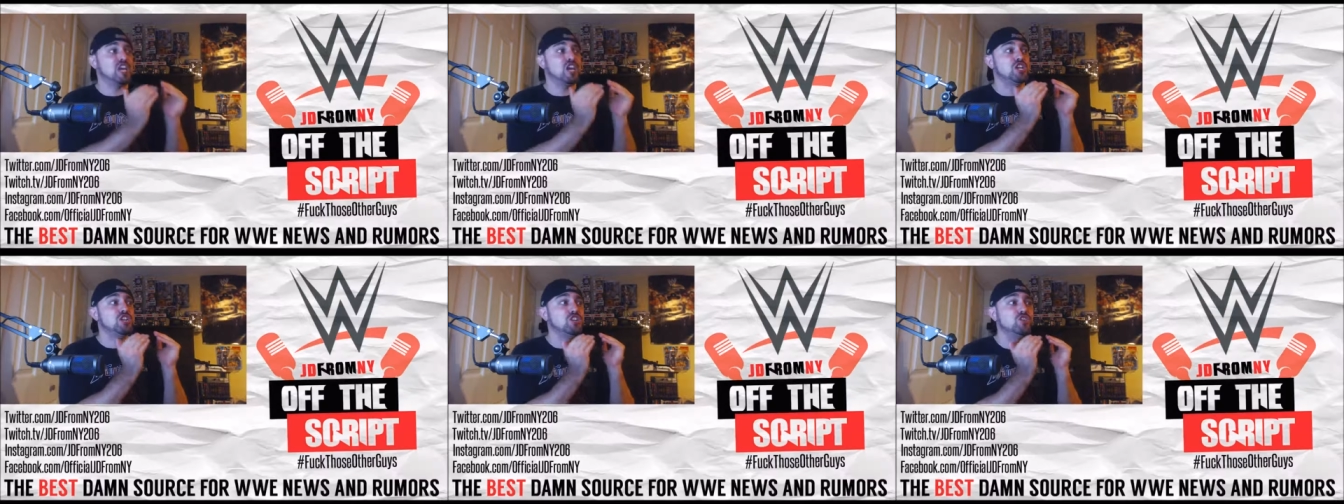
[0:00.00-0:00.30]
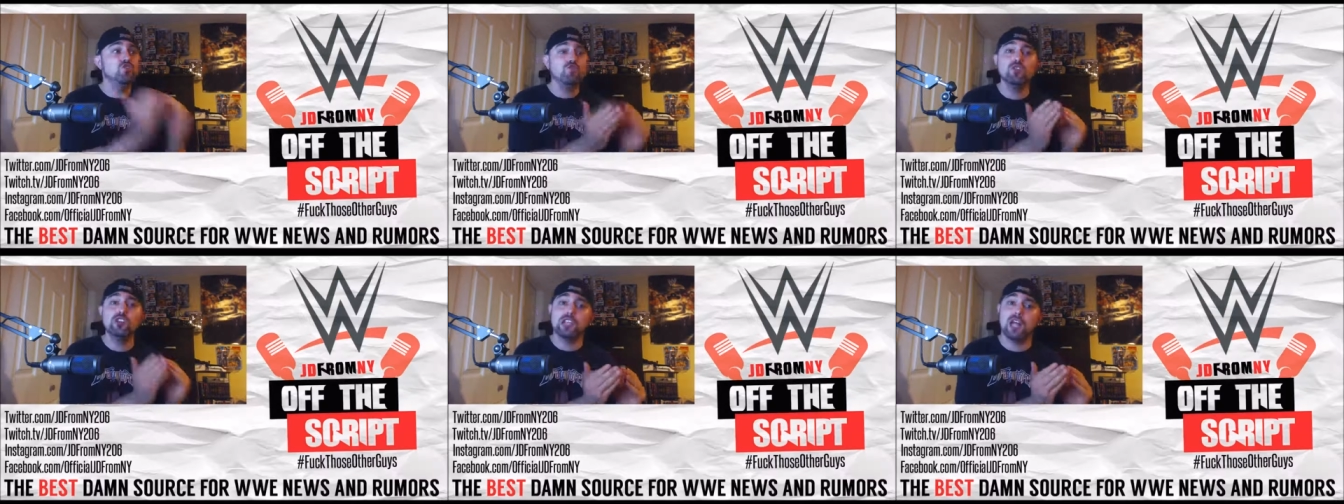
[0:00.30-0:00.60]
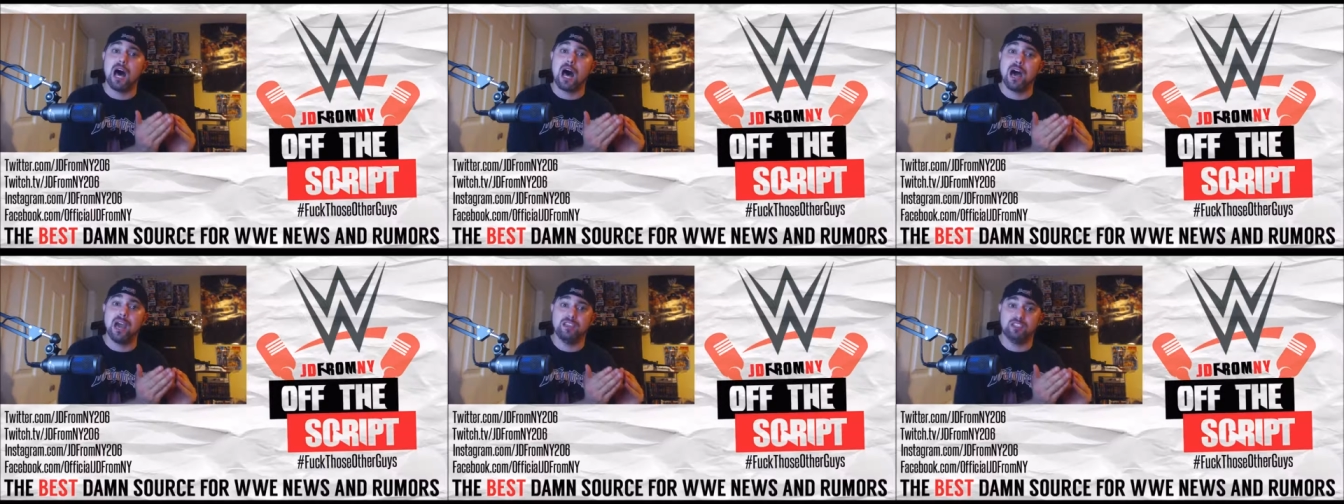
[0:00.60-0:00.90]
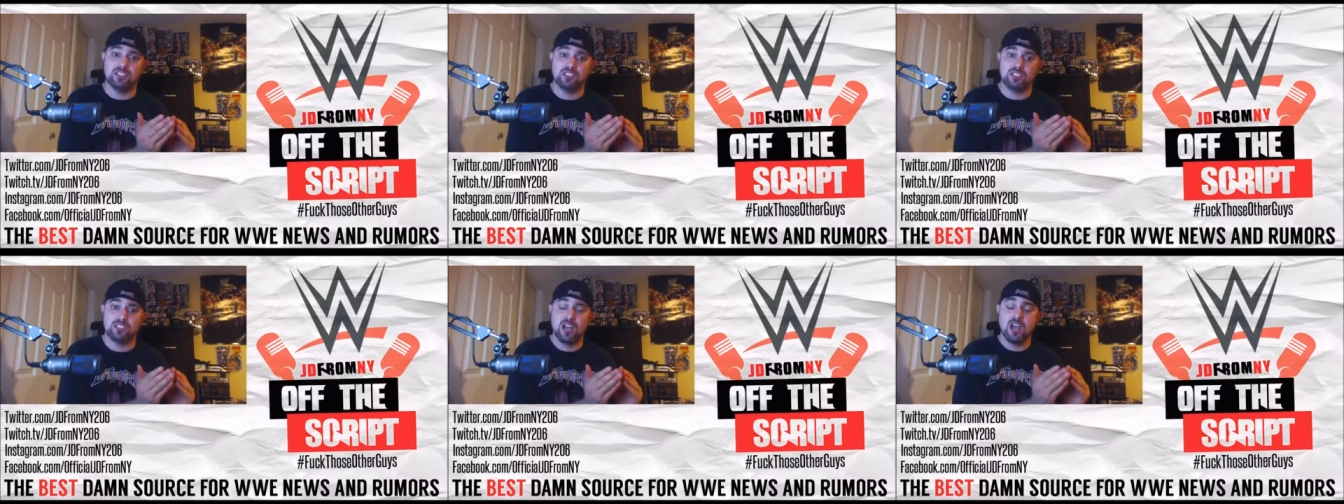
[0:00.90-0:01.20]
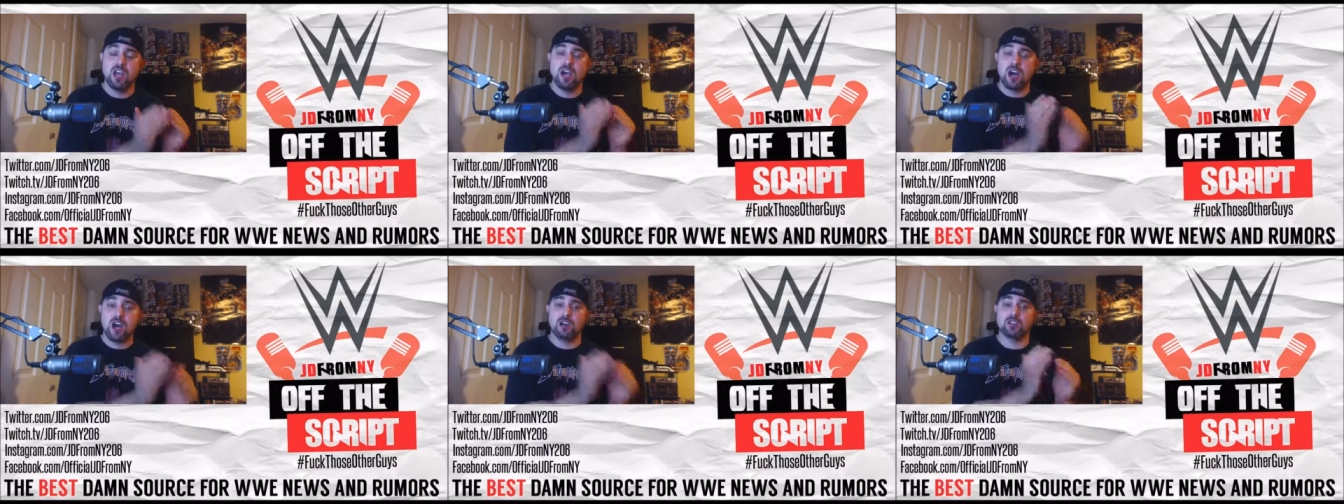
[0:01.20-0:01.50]
they could
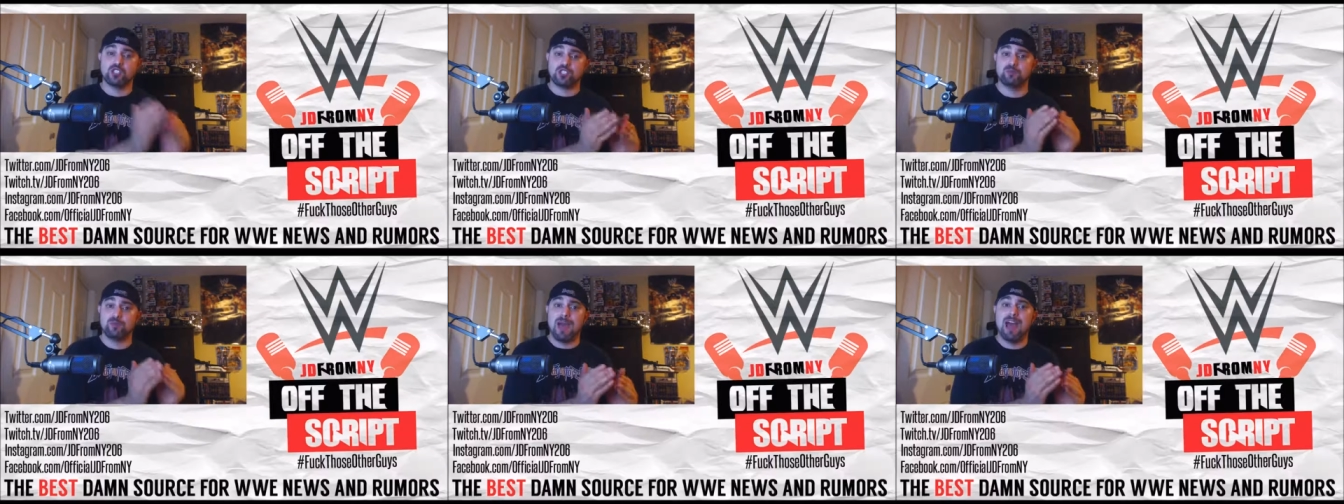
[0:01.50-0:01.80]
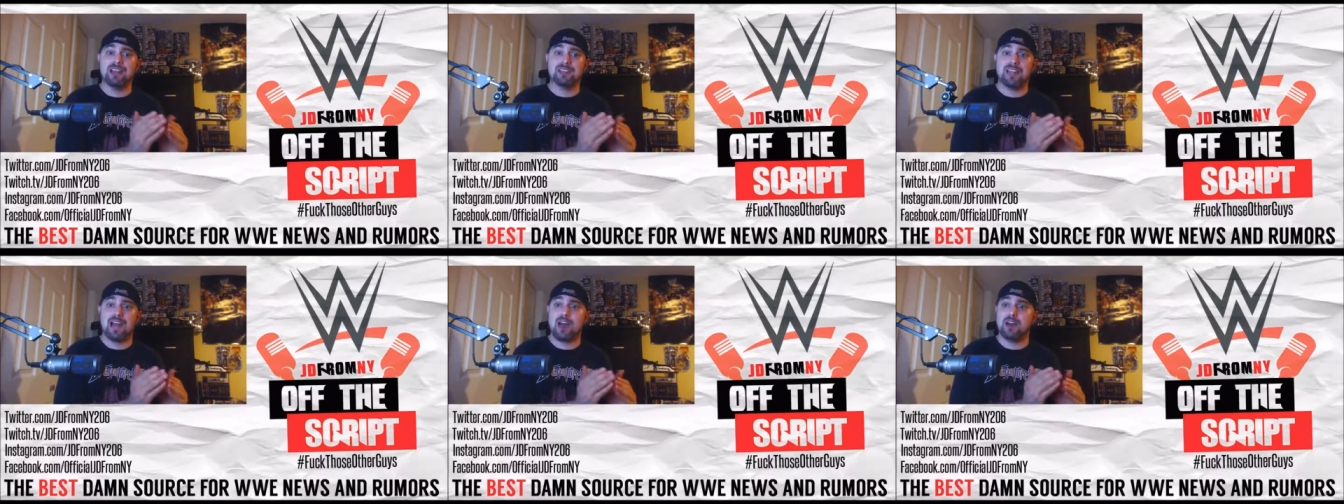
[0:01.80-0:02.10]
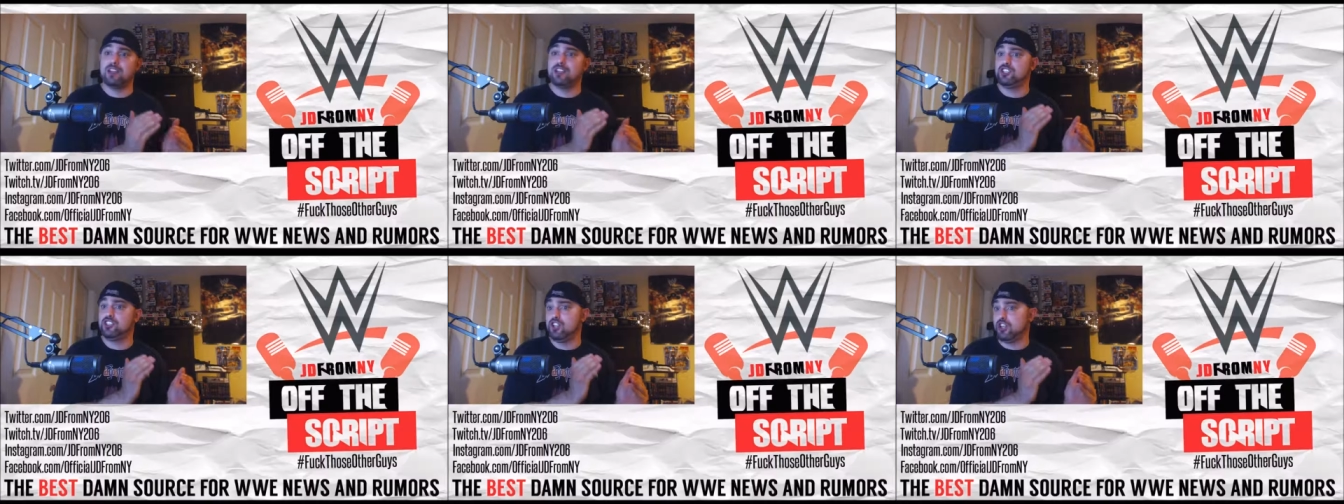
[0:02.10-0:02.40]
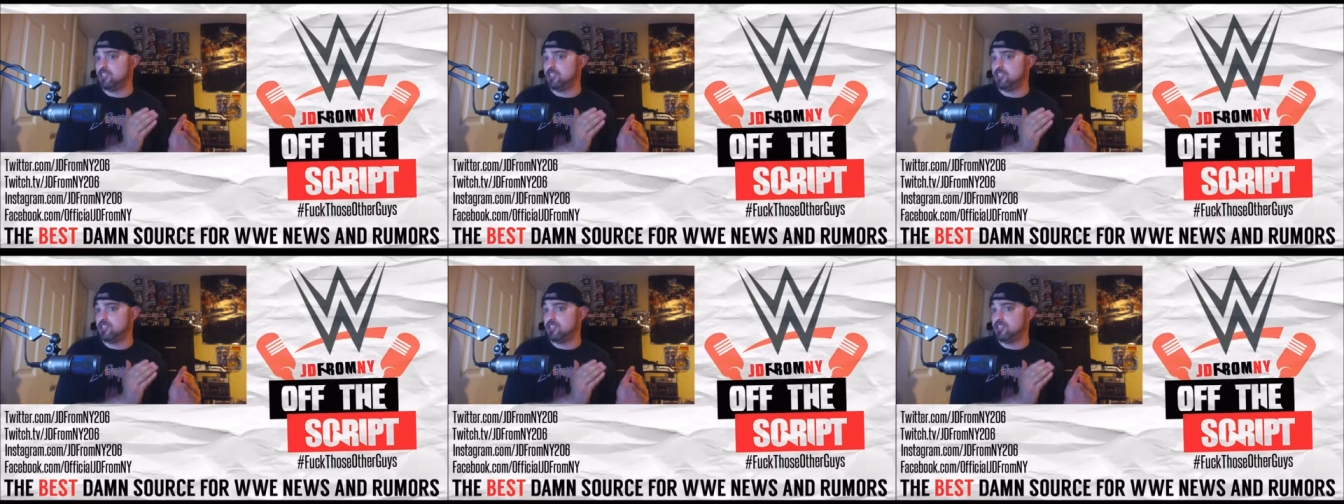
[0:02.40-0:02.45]
utilize on SmackDown.